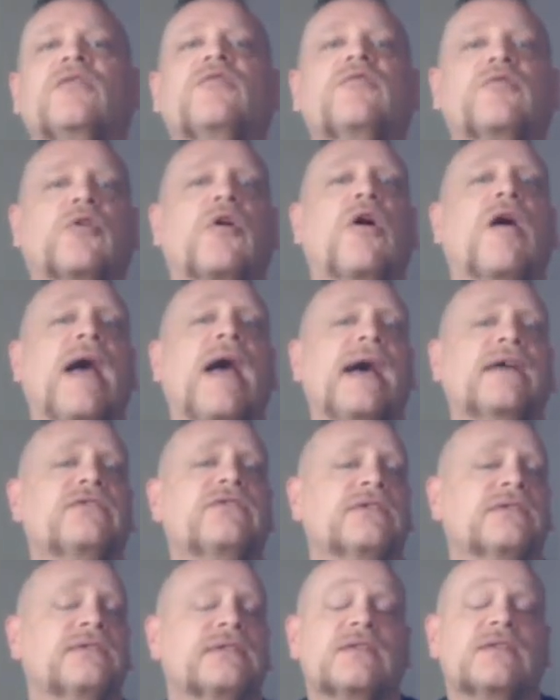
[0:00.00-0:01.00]
for our
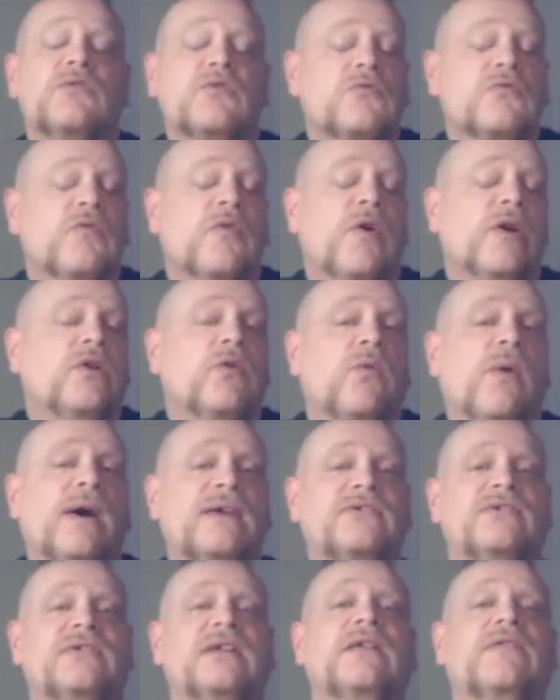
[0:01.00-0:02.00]
actions and to avoid
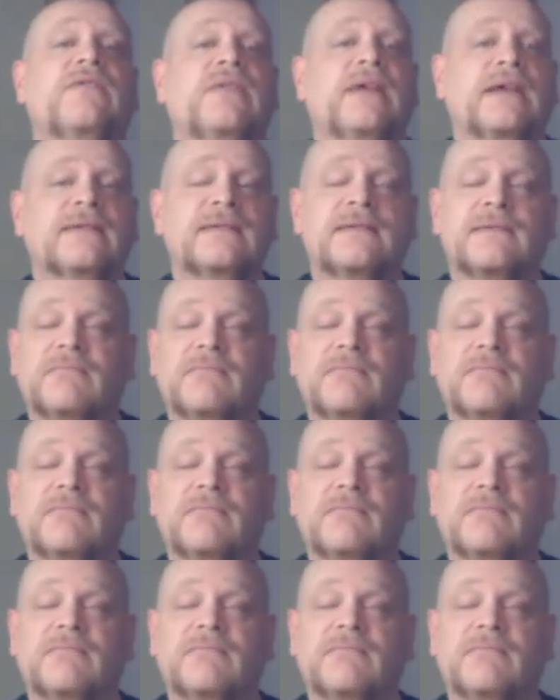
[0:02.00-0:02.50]
questioning things